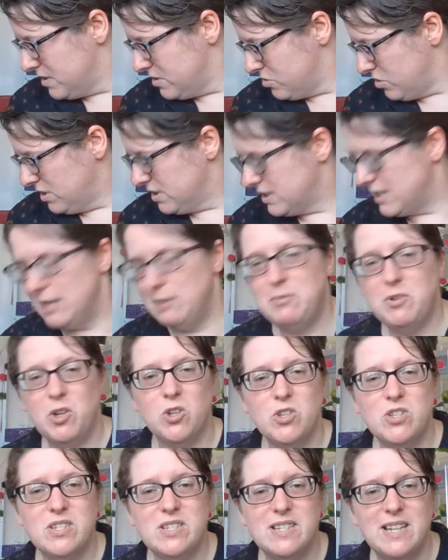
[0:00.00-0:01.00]
Trying to keep
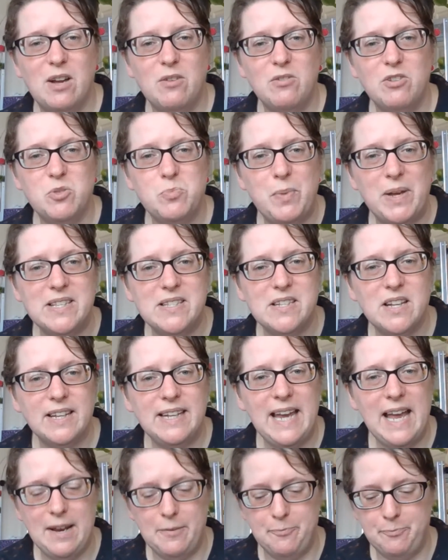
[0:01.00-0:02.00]
costs down as best I
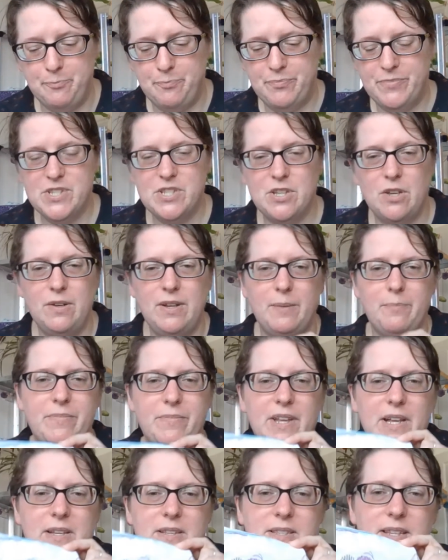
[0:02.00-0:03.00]
can. So yeah,
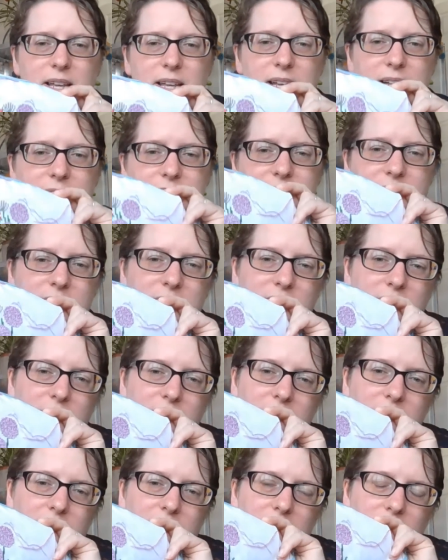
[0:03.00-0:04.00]
that's that,
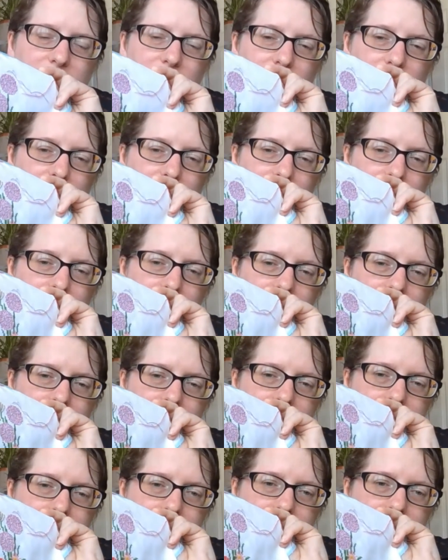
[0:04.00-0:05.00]

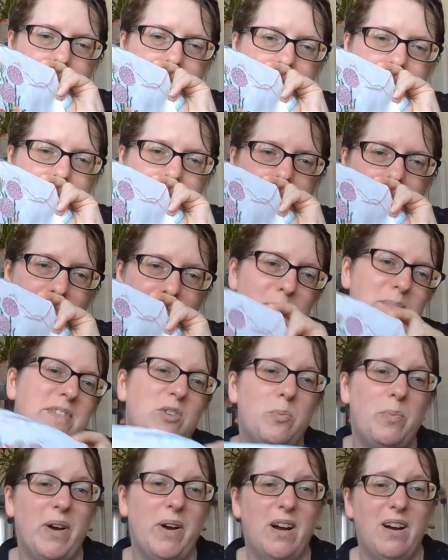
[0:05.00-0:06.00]
and I'm
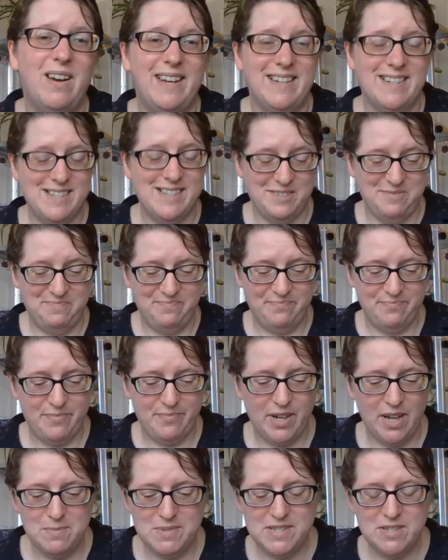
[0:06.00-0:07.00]
still behind,
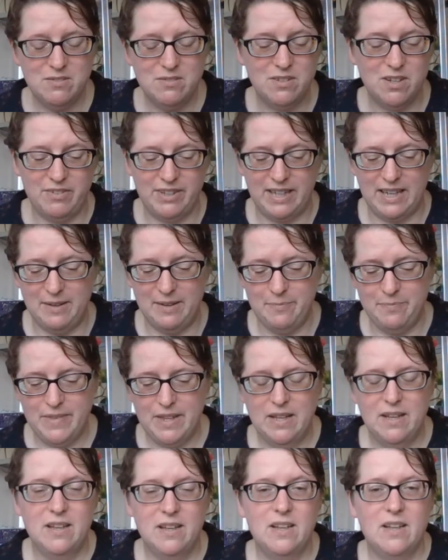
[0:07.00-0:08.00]
but I'm still loving it.
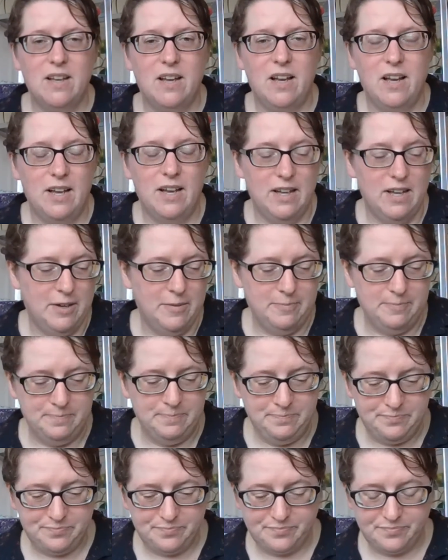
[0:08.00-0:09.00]

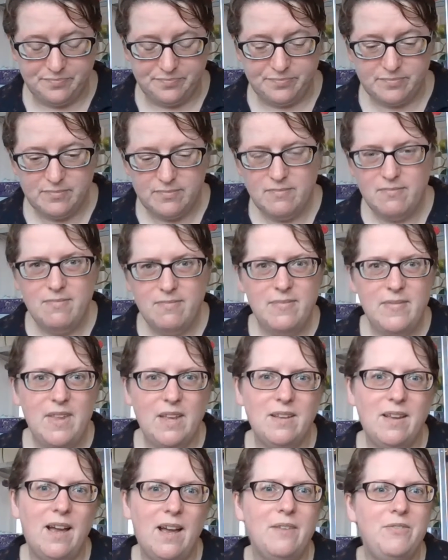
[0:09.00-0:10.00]

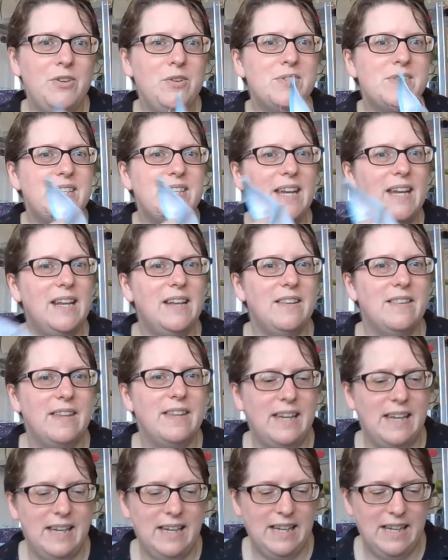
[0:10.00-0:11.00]
Have you seen
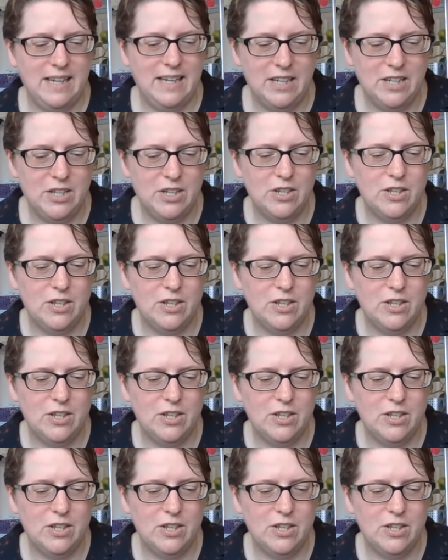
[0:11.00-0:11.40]
the